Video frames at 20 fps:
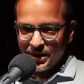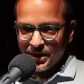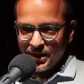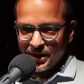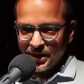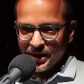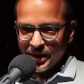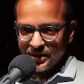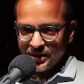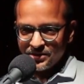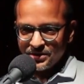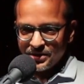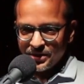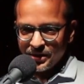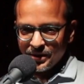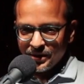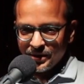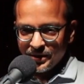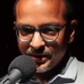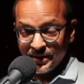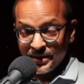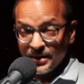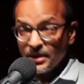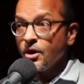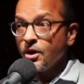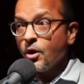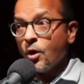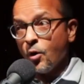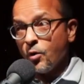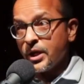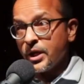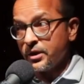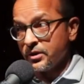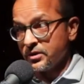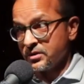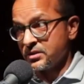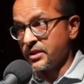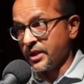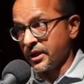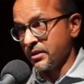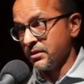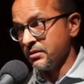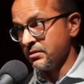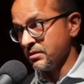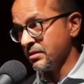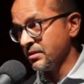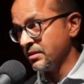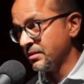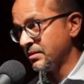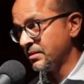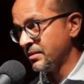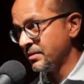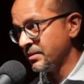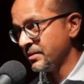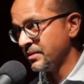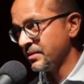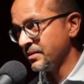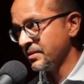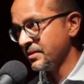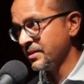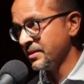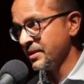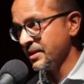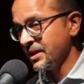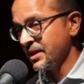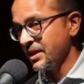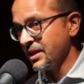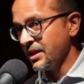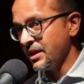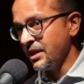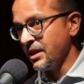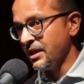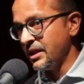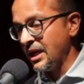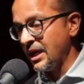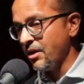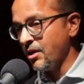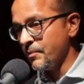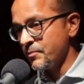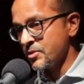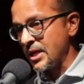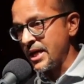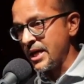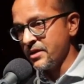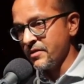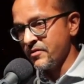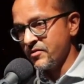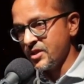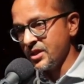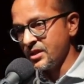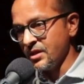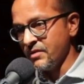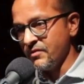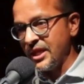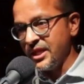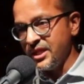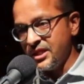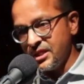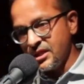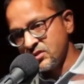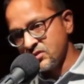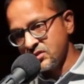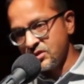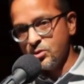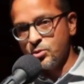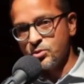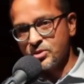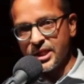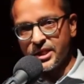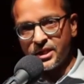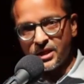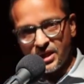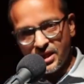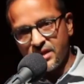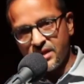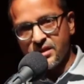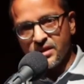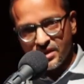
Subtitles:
And I said, hold on a second. And now I'm trying to think of any excuse I can to